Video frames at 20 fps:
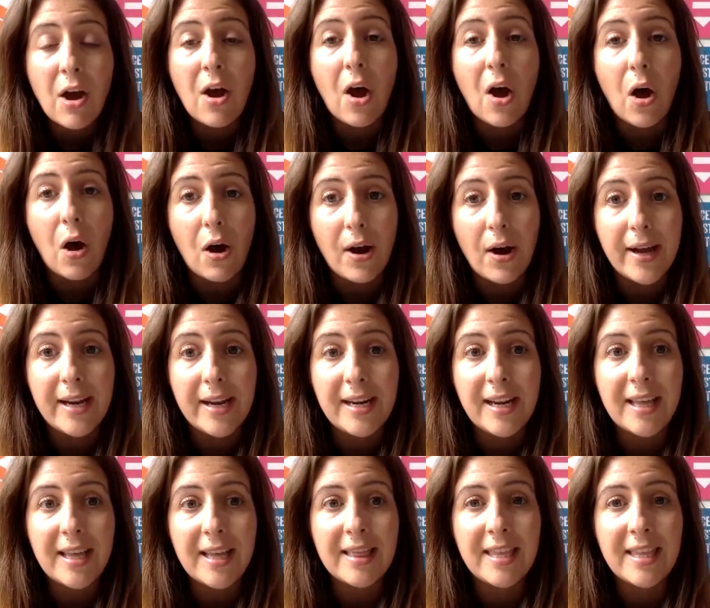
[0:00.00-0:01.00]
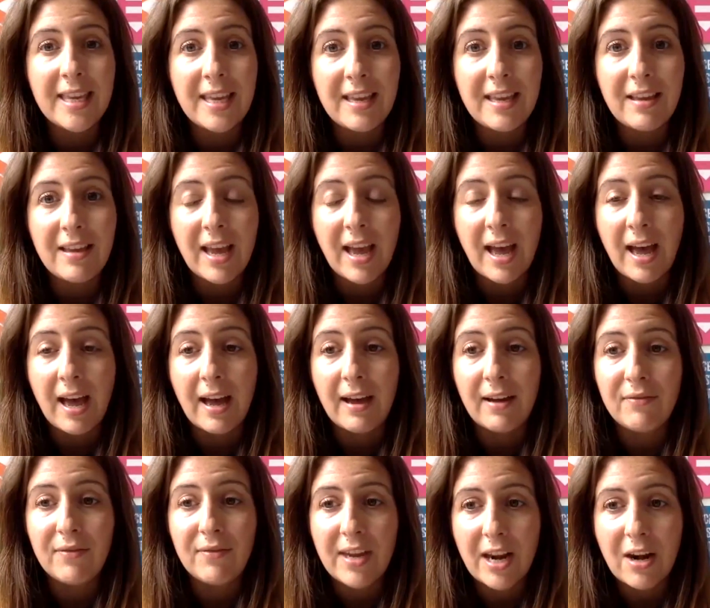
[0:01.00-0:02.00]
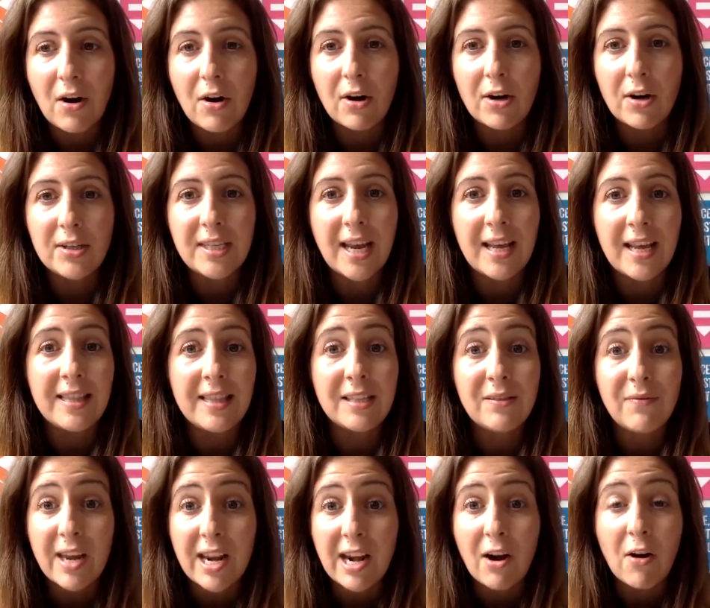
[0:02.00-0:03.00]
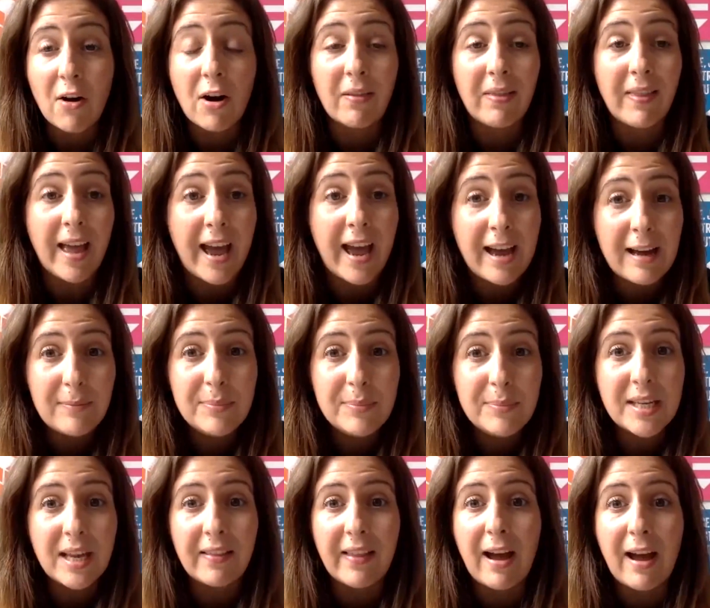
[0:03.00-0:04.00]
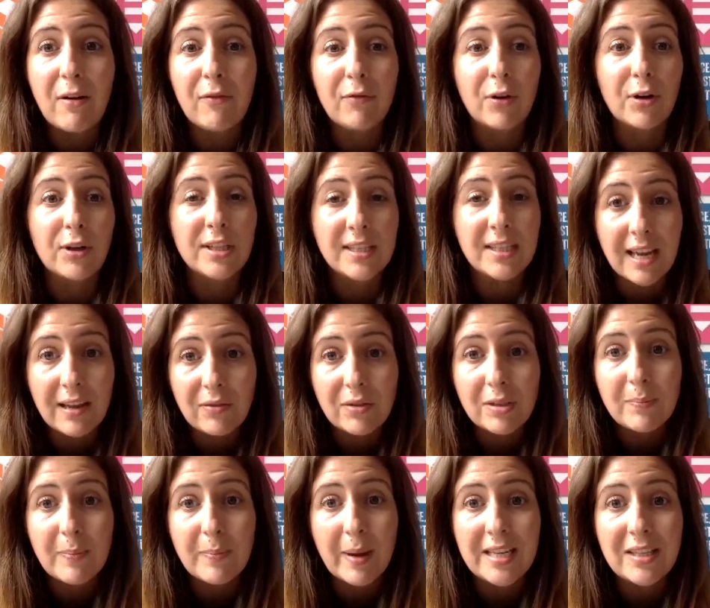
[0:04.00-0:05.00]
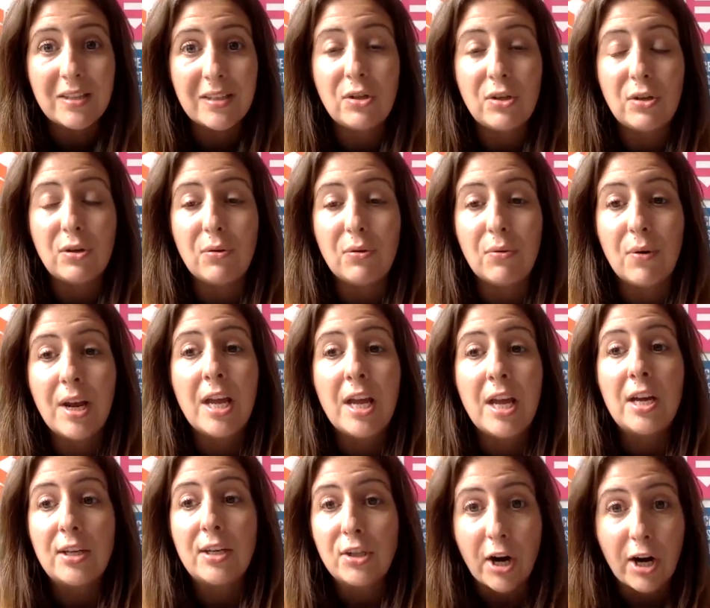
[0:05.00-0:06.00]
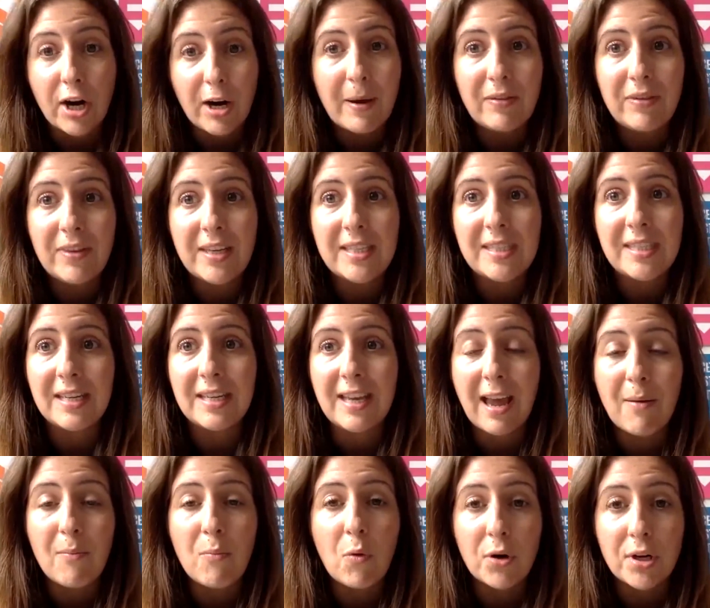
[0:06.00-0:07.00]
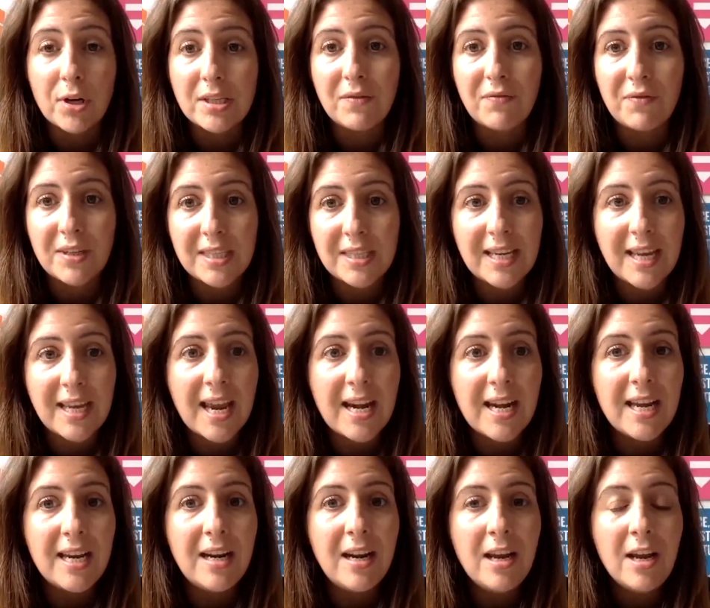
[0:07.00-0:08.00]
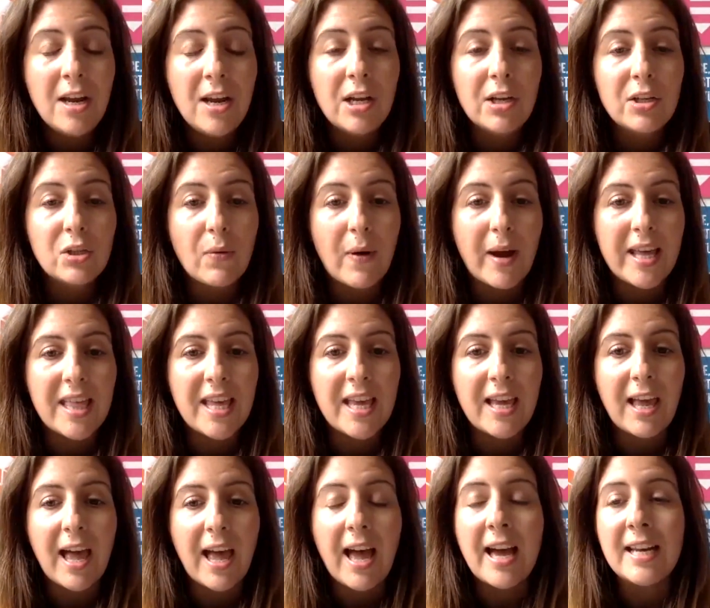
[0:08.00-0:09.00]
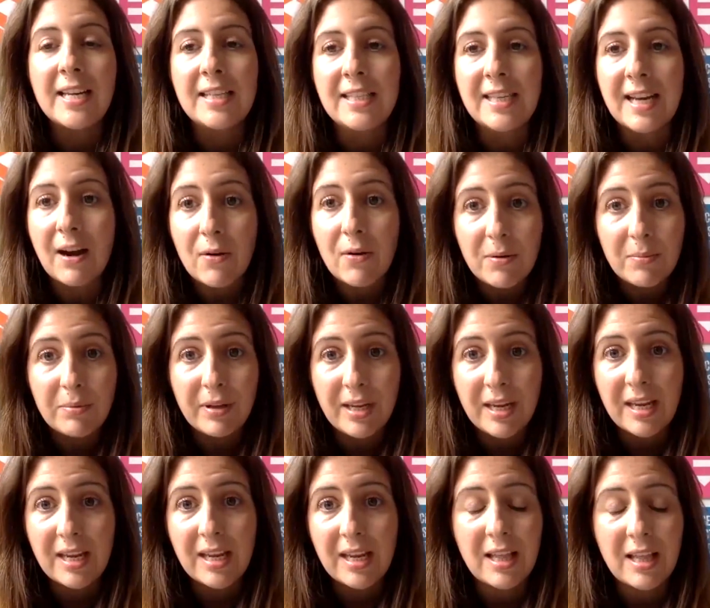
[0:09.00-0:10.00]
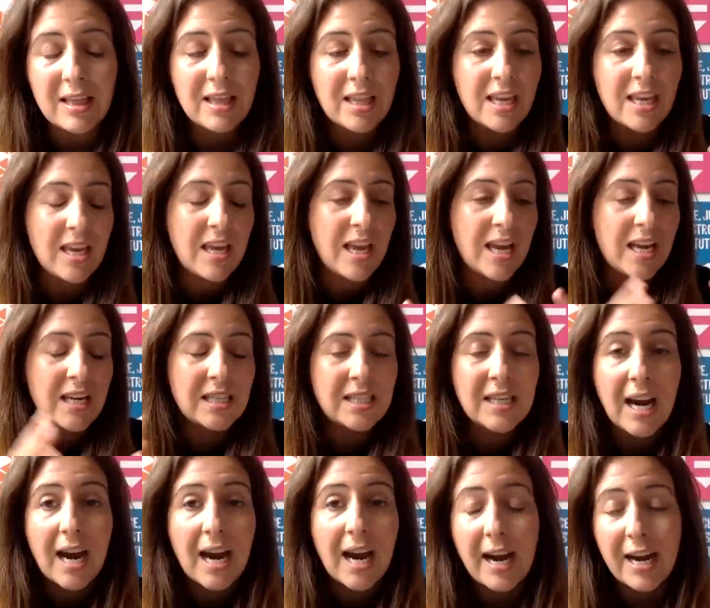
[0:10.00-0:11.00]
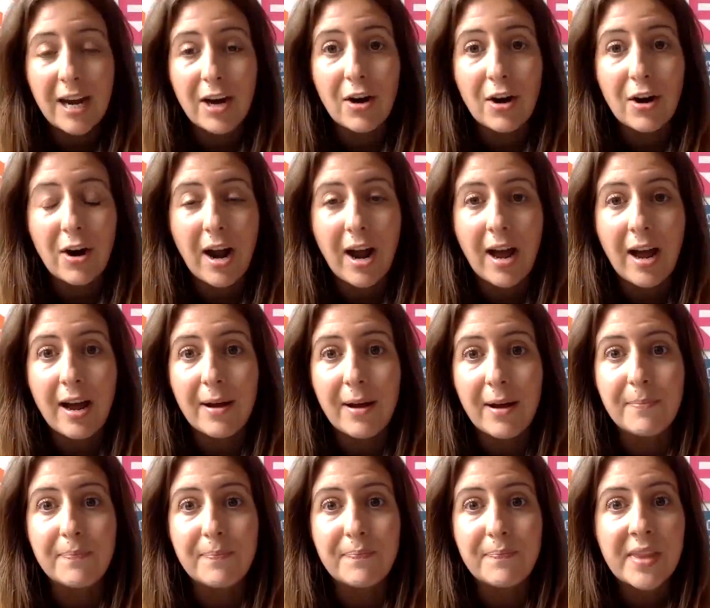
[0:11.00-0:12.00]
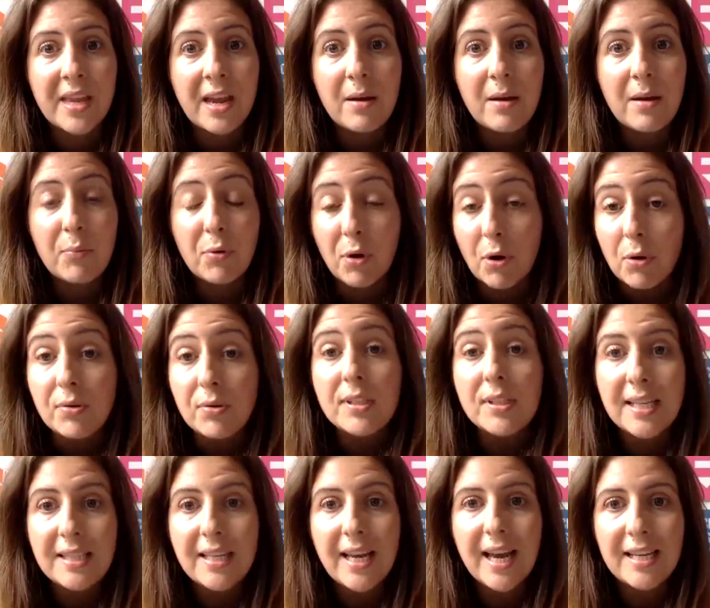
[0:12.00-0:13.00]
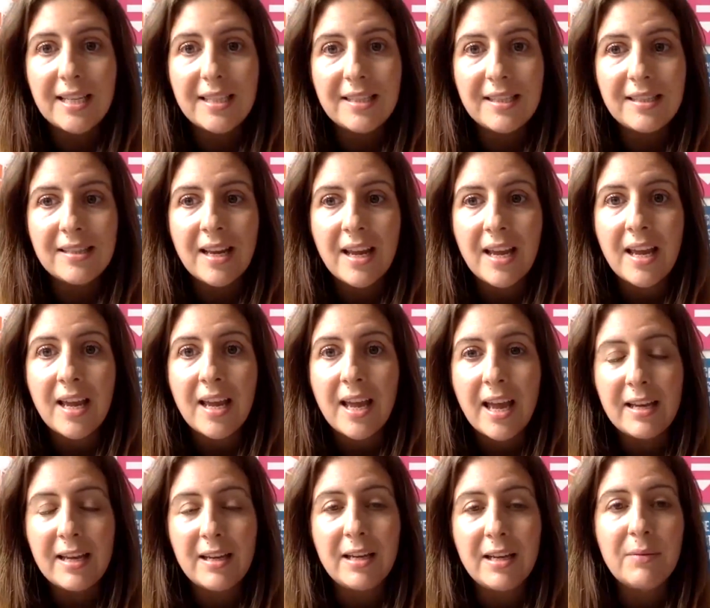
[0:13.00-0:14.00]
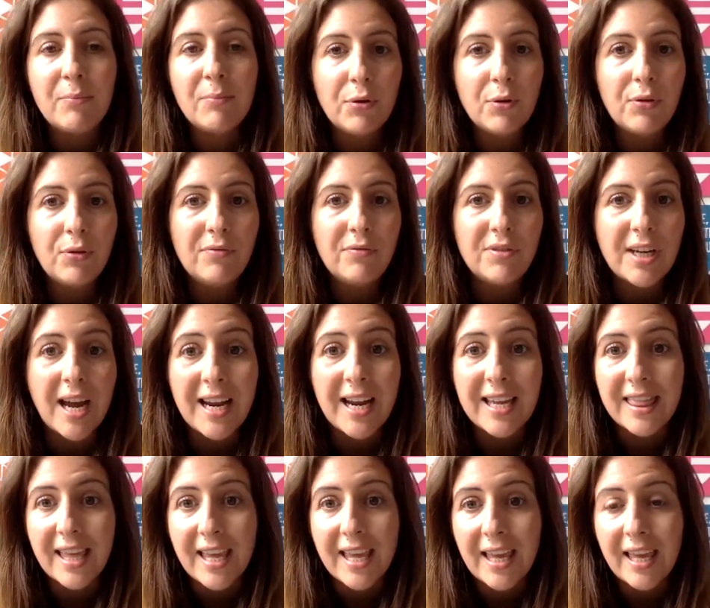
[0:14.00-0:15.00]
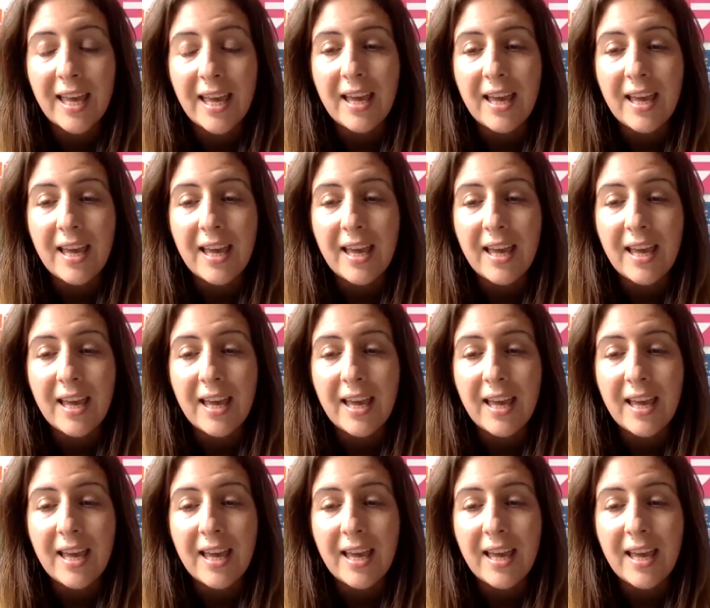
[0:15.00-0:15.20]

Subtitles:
on the VNRs, and these VNR labs allow for a safe space to talk about this and get more sophisticated. So I think undoubtedly the entire process has improved. I think